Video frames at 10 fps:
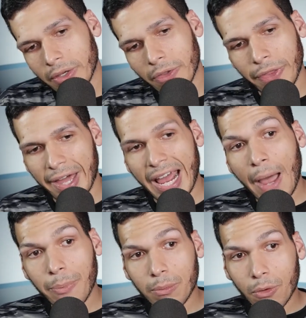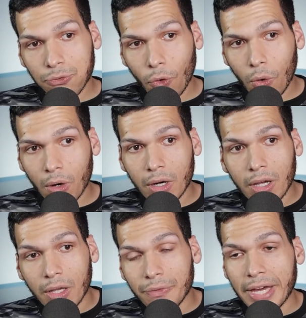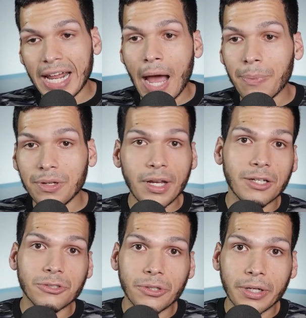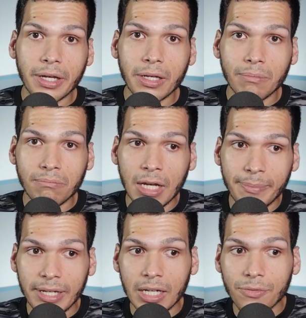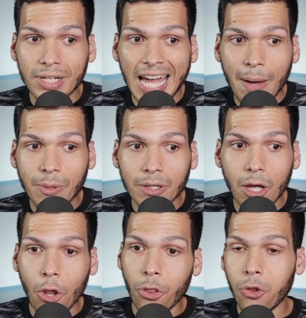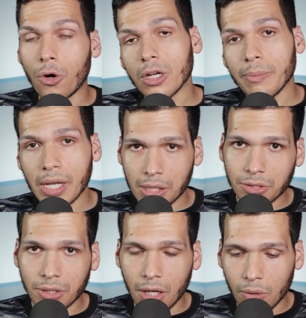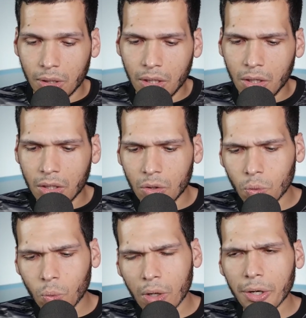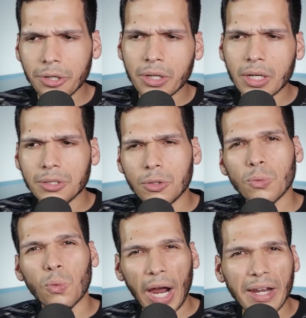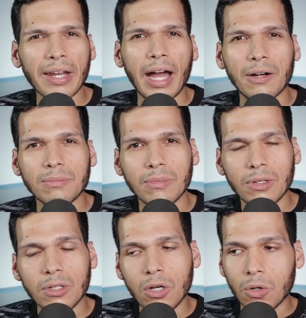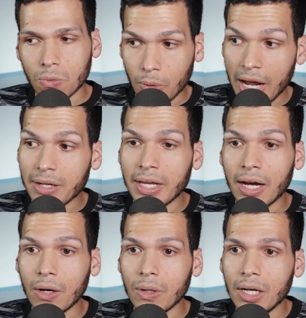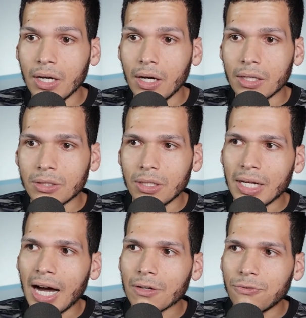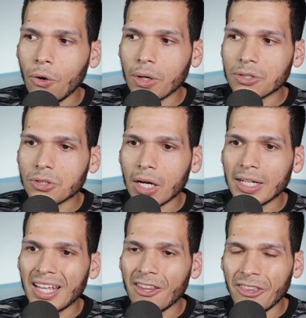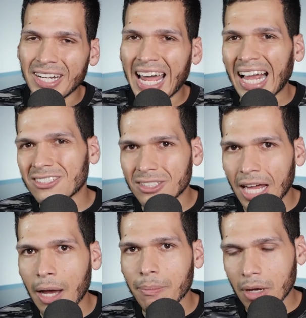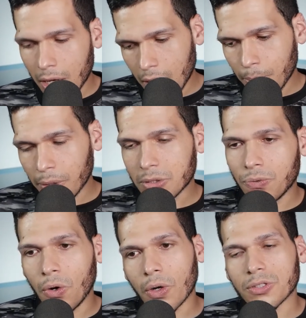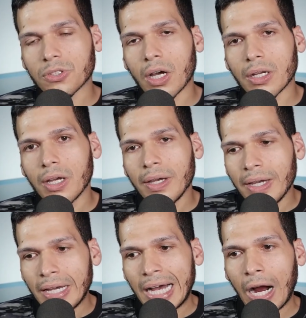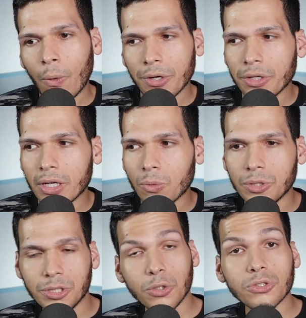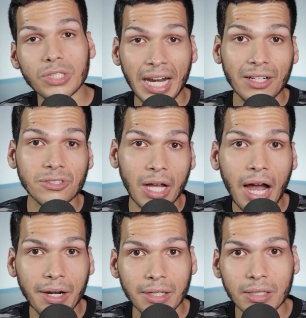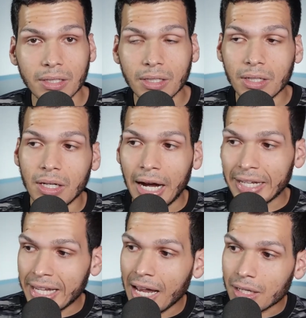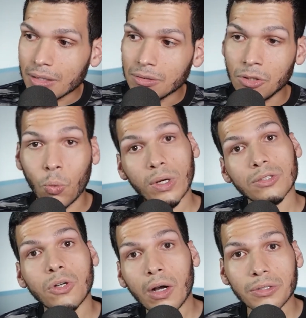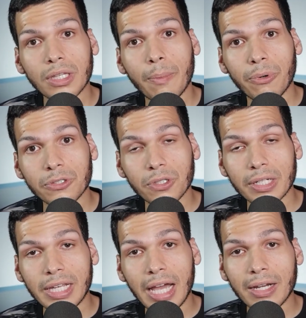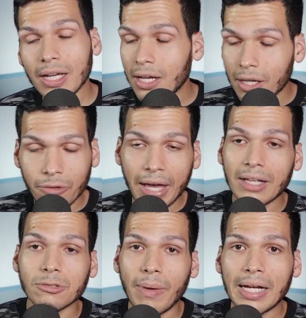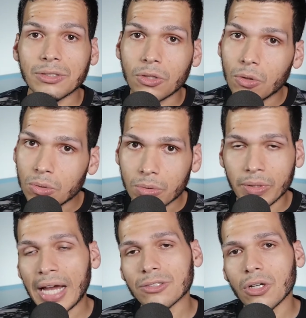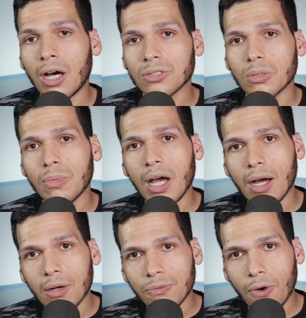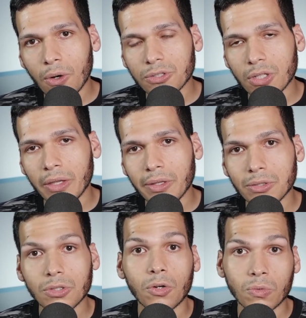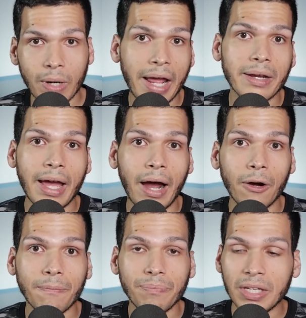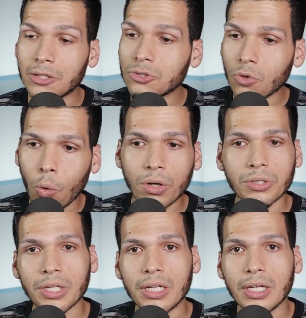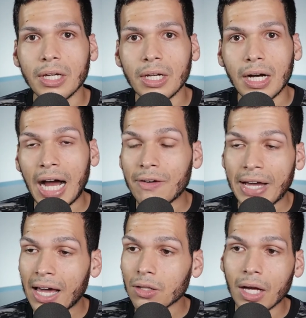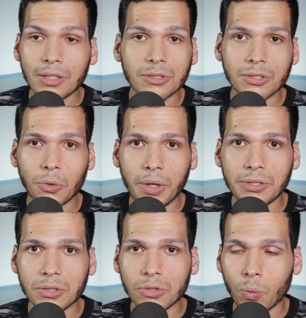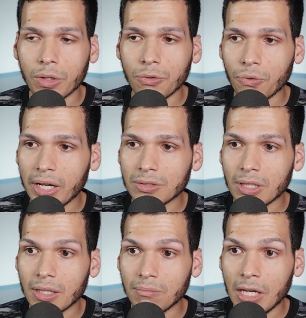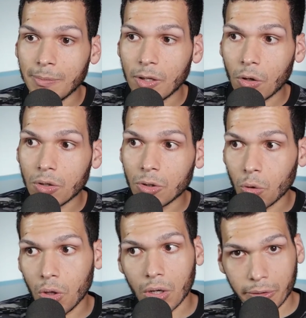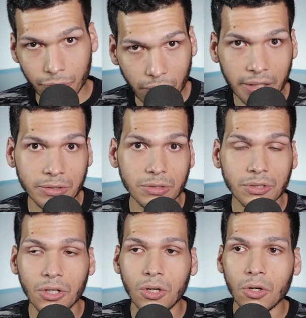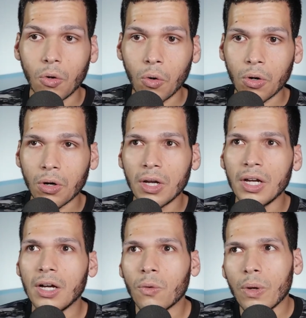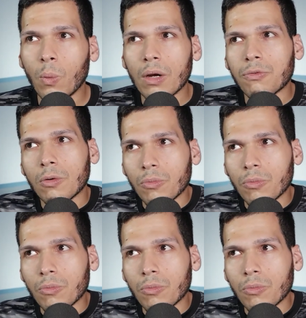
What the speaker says: That happened before, that happened yesterday, maybe it even happened 30 minutes ago. What are you going to do right now? Right now, to not focus on the next step, but to focus on how are you going to reduce that anxiety? I get it. You want to talk to that person again. That's magical. That's awesome. Focus on this right now. Historically, I've had a lot of situations with friends that maybe are no longer friends, or we went from